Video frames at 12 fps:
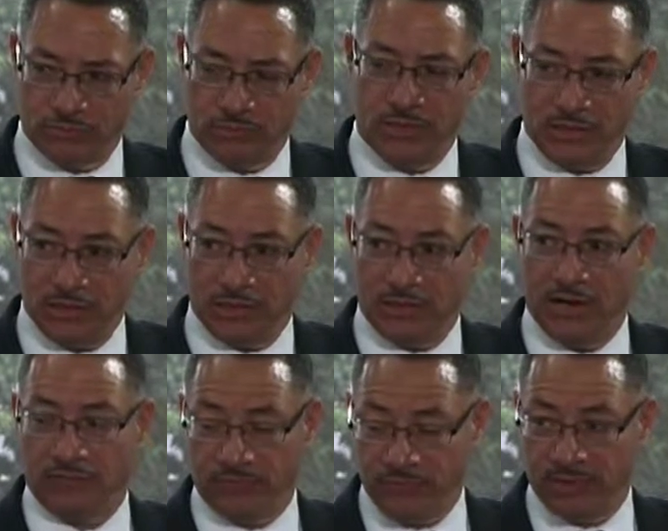Yes. The
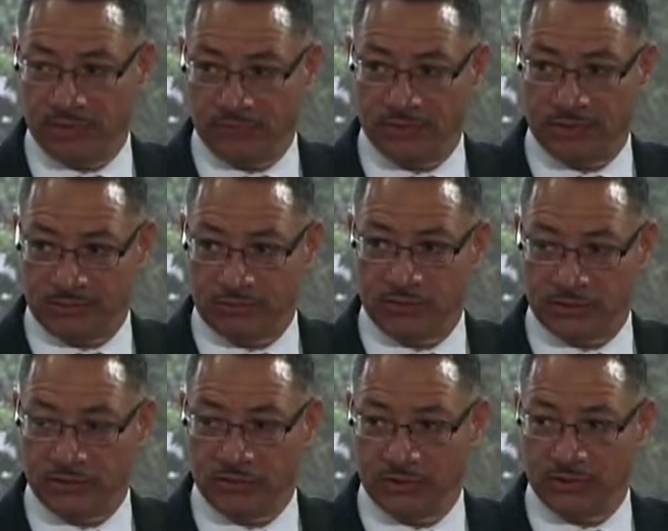government,
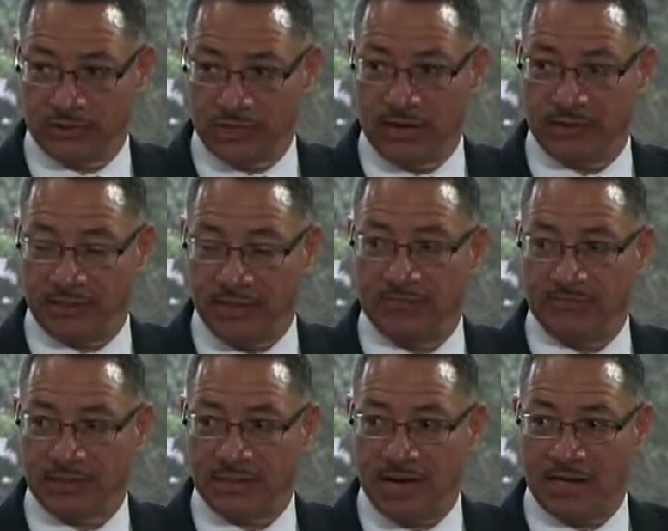Prince George's County
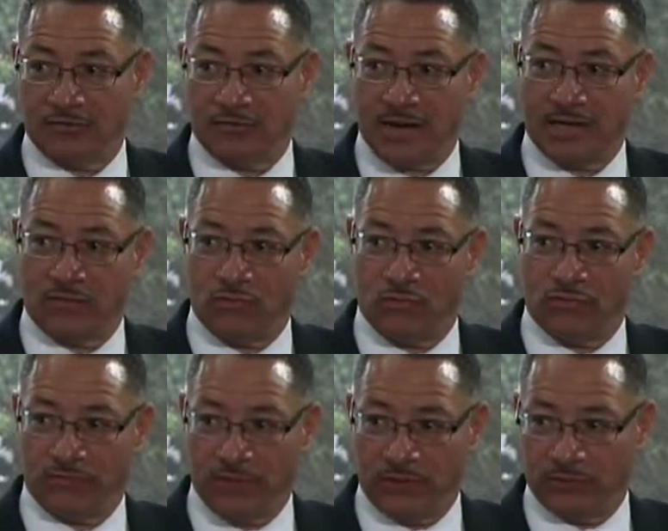government contract or
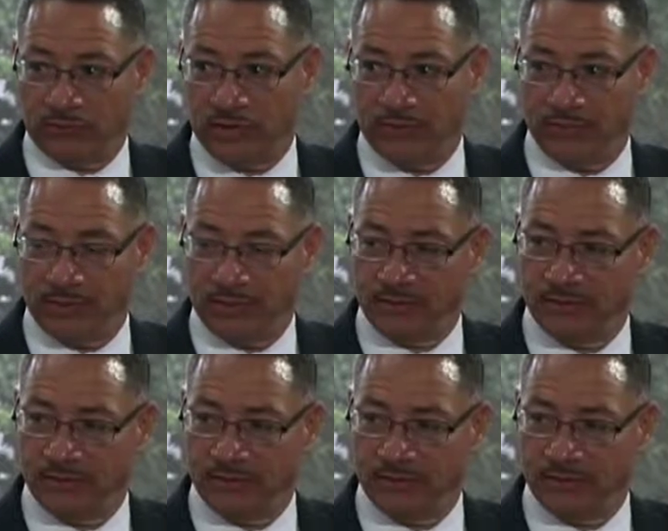federal government?